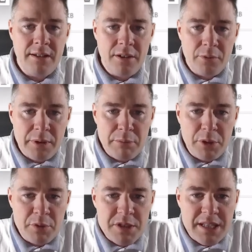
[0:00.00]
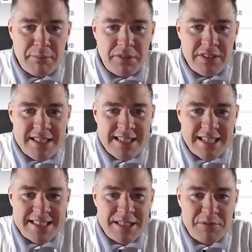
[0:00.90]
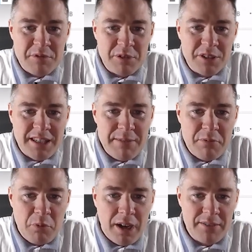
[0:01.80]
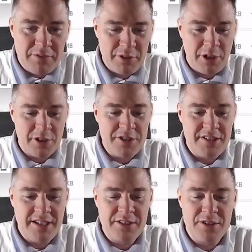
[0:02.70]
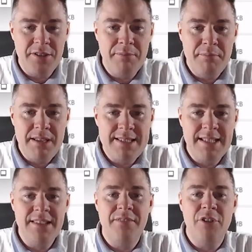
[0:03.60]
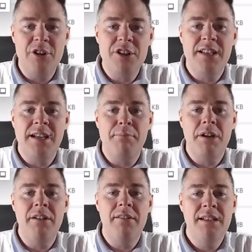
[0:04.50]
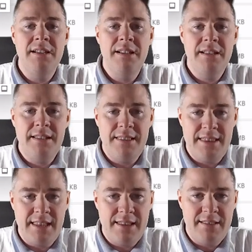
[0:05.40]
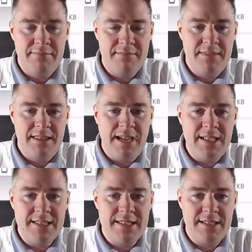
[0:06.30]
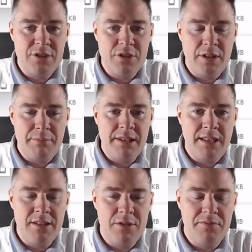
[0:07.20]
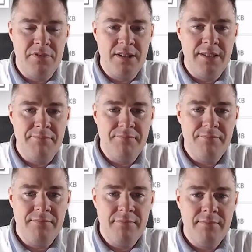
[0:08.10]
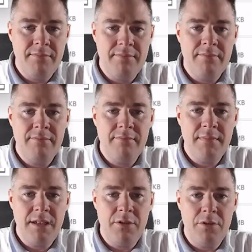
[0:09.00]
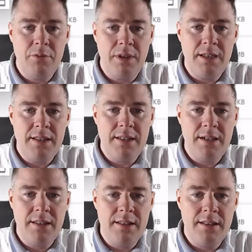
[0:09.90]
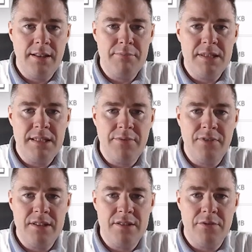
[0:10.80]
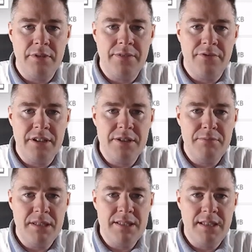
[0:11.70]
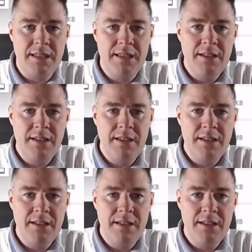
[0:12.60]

remove some of these excess. We want to keep one for the architecture. Paste in the version number. Nice. It should update, hopefully. I don't know why it didn't. Let me see if it's a refresh missing.